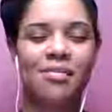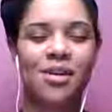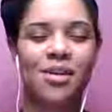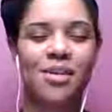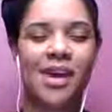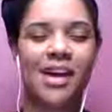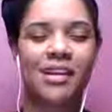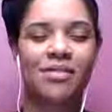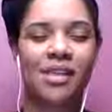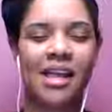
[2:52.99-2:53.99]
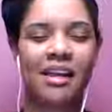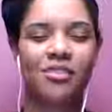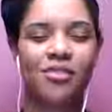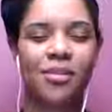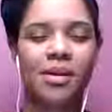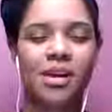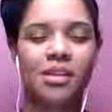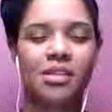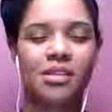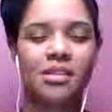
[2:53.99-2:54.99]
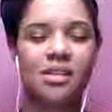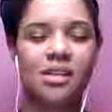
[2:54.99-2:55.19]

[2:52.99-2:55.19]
where you can relax for a bit.